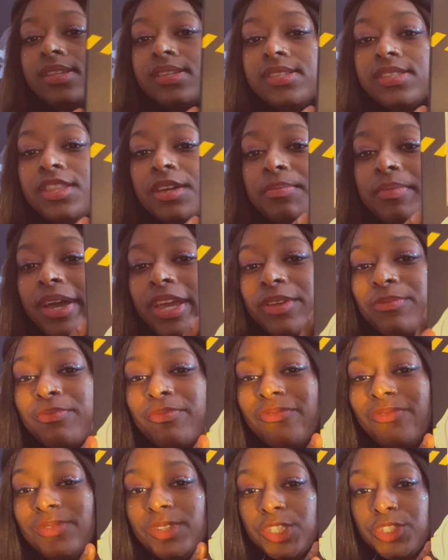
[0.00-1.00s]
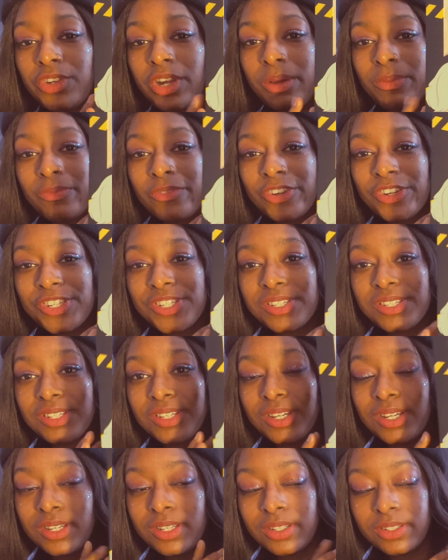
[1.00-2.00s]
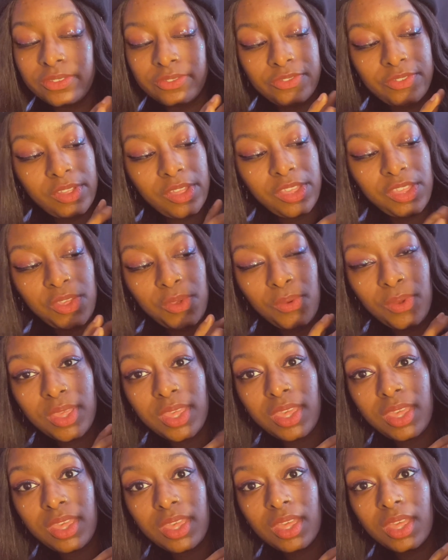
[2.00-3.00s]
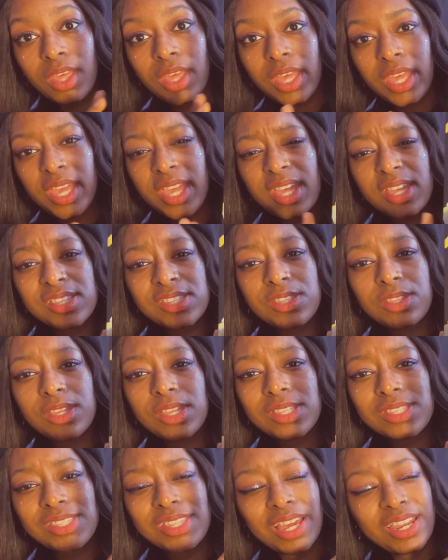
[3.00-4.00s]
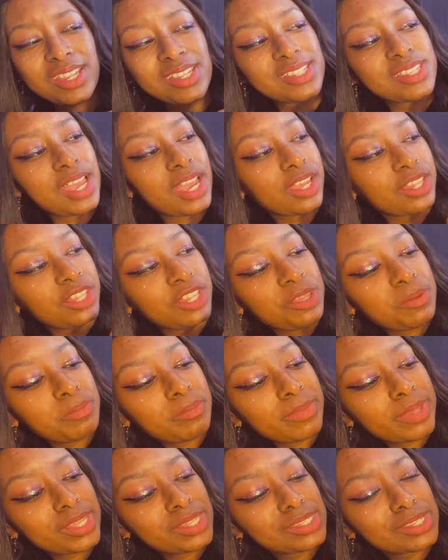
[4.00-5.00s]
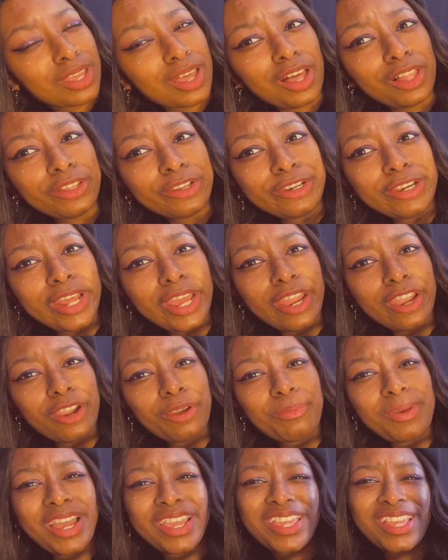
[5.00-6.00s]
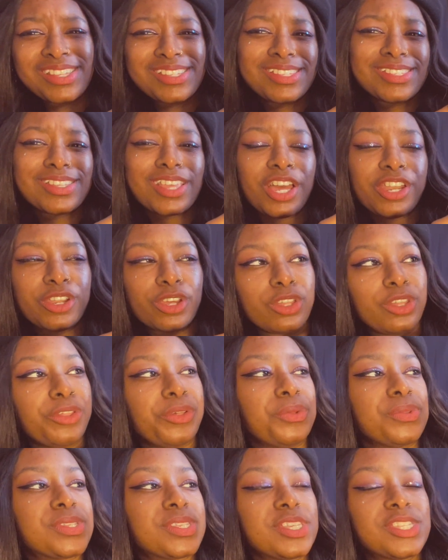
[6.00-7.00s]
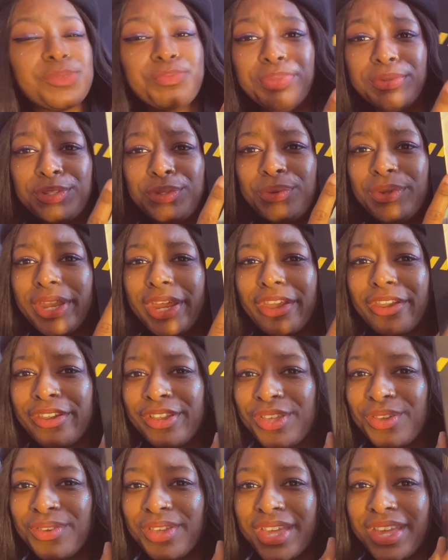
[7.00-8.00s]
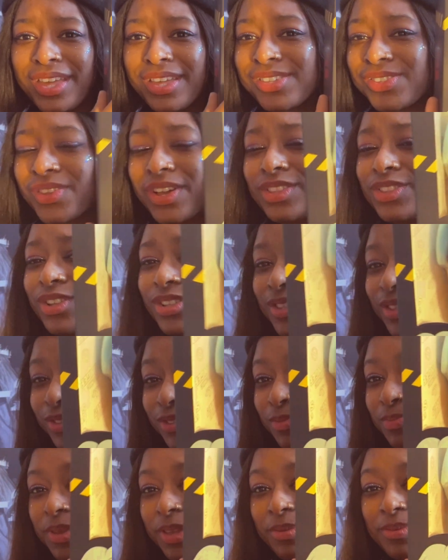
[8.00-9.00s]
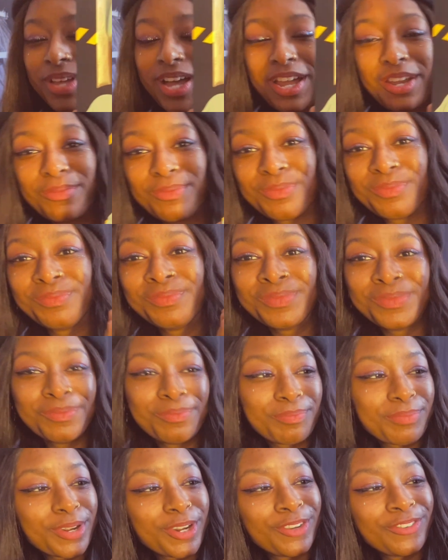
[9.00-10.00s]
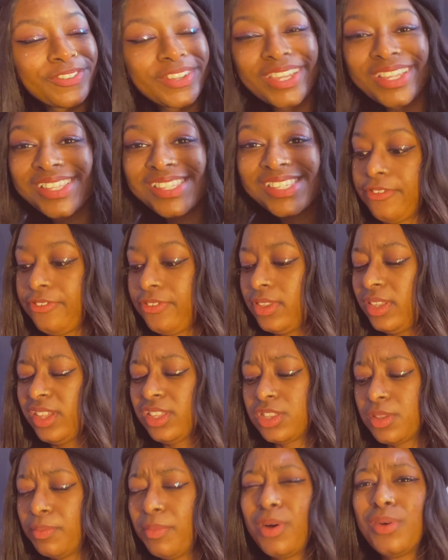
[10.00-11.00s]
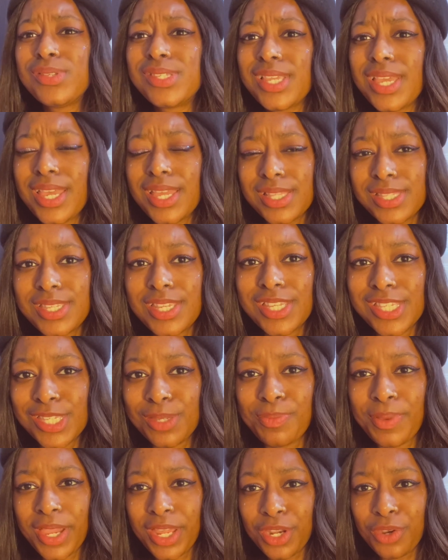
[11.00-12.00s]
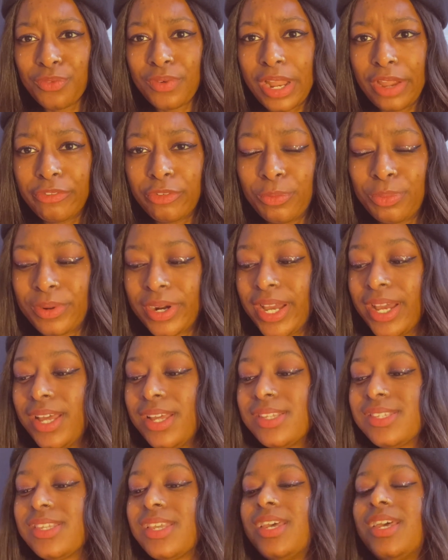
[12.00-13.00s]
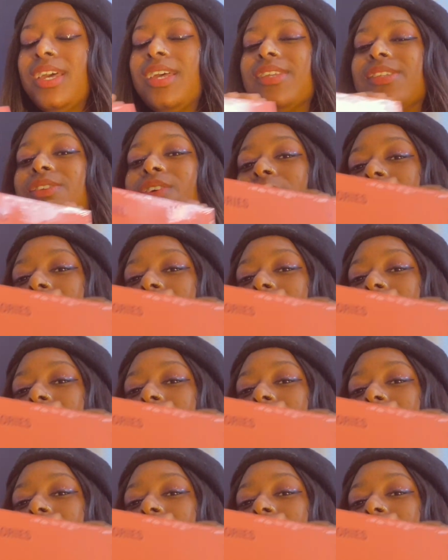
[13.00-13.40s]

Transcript: the mic drop version of Yoongi. It's not exactly mint colored hair, but I guess it's kind of close. It's blue haired Yoongi, so I thought this would be kind of perfect. I like the most anticipated raffle prize is gonna